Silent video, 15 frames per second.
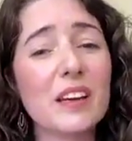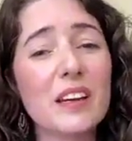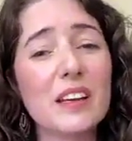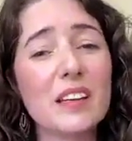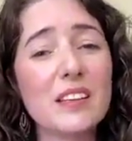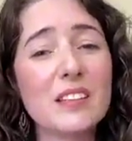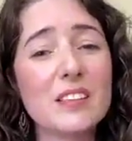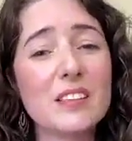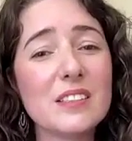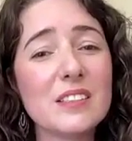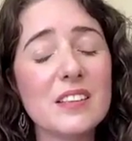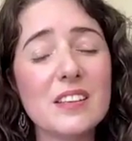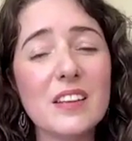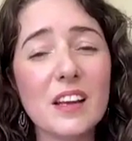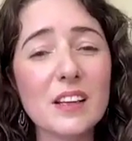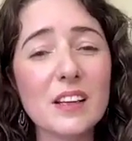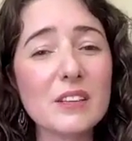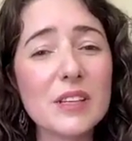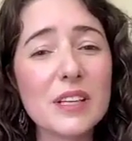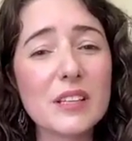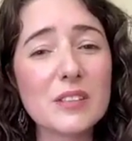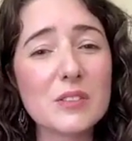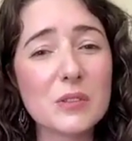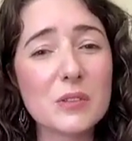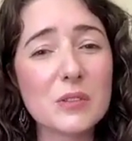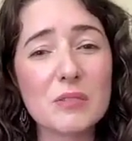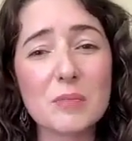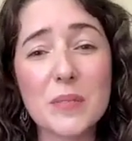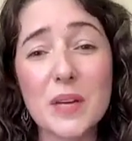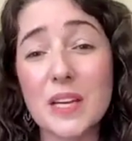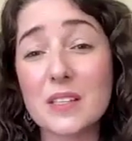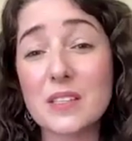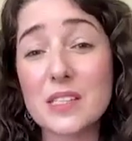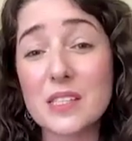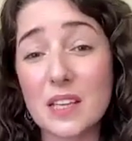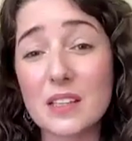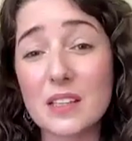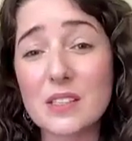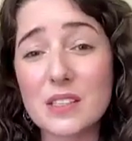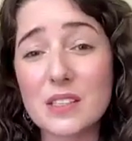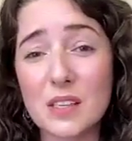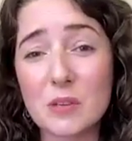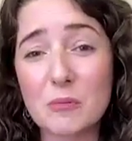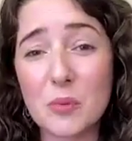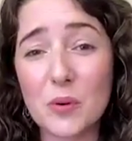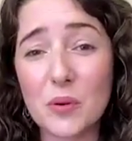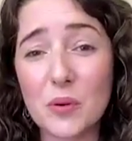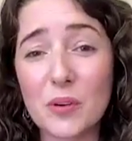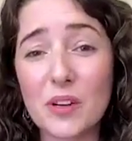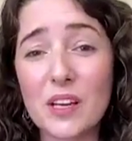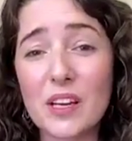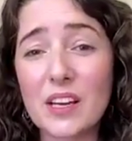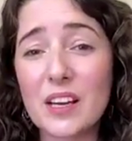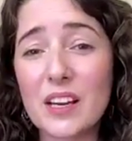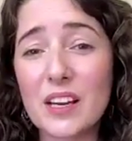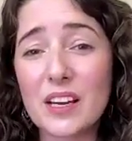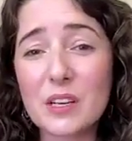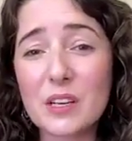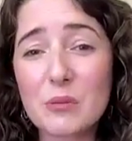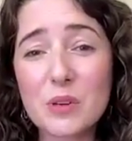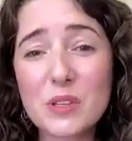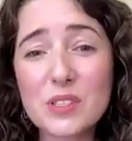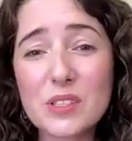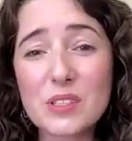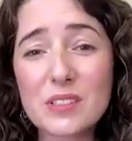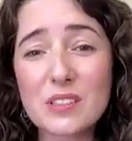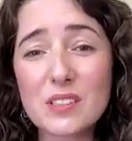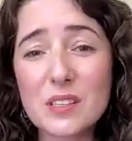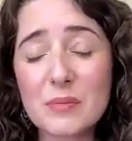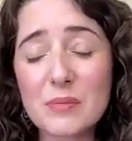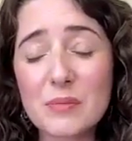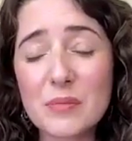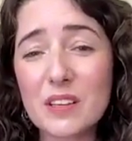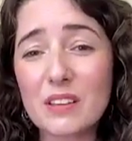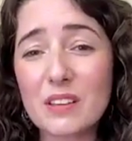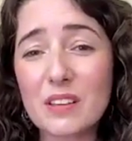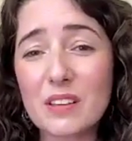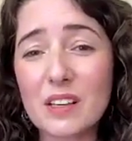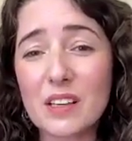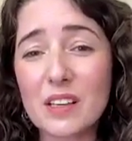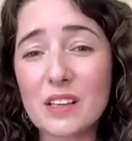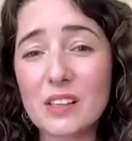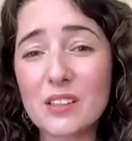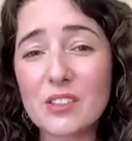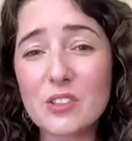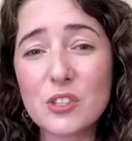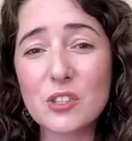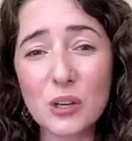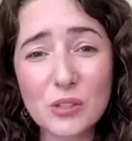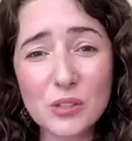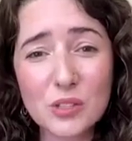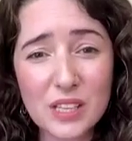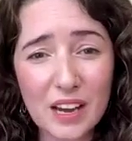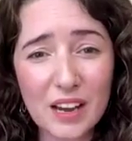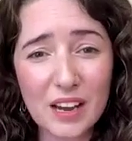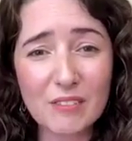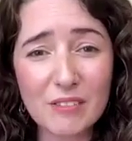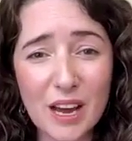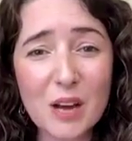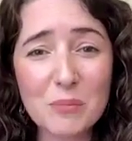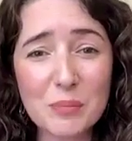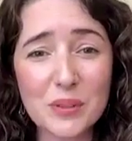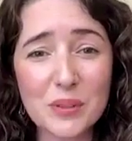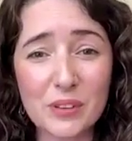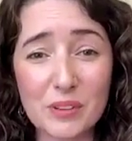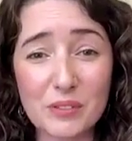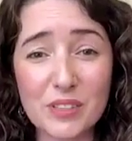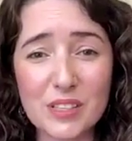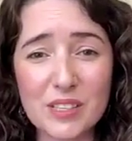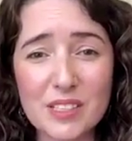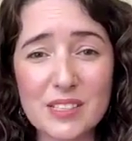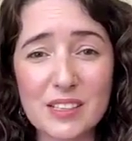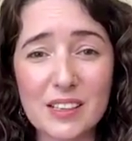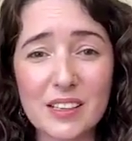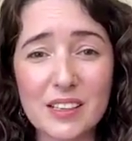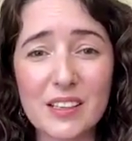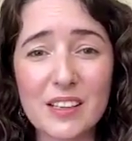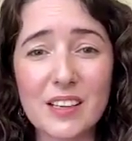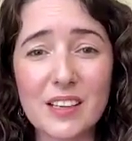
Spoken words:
And none of it sort of made sense anymore. And it wasn't something that I chose to have happen, obviously.